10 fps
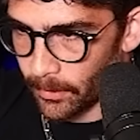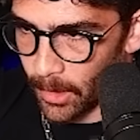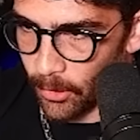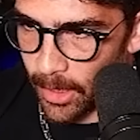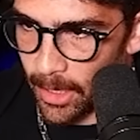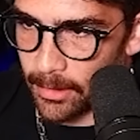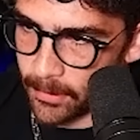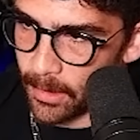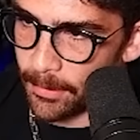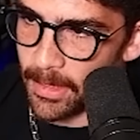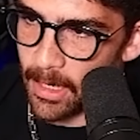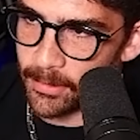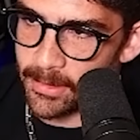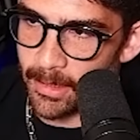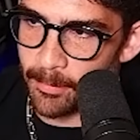Okay. I mean, I would
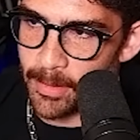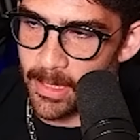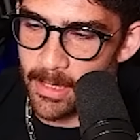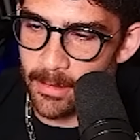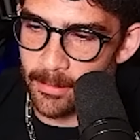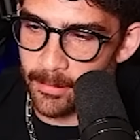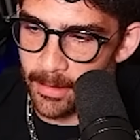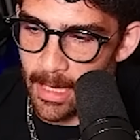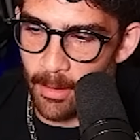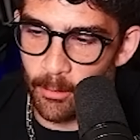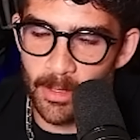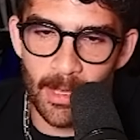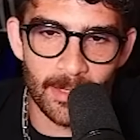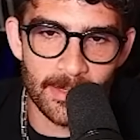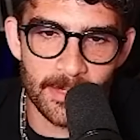take a peek yeah, we're not
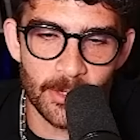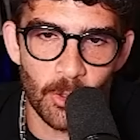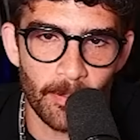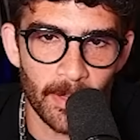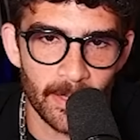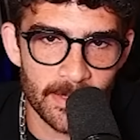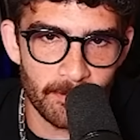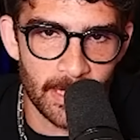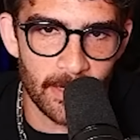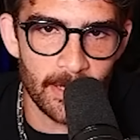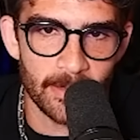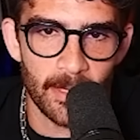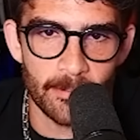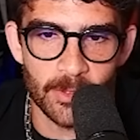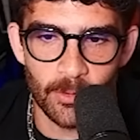going to see Joe Biden's meat
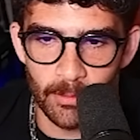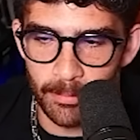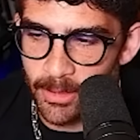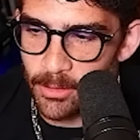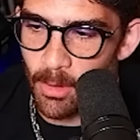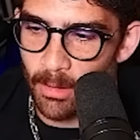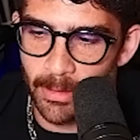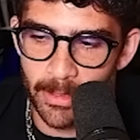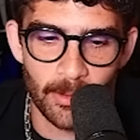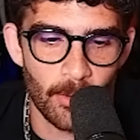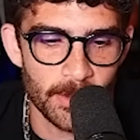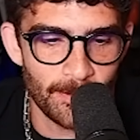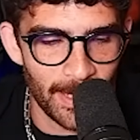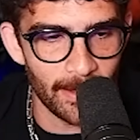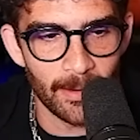anytime soon, but you already know it's
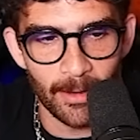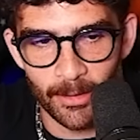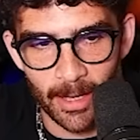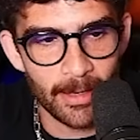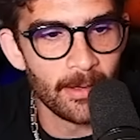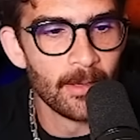big, okay?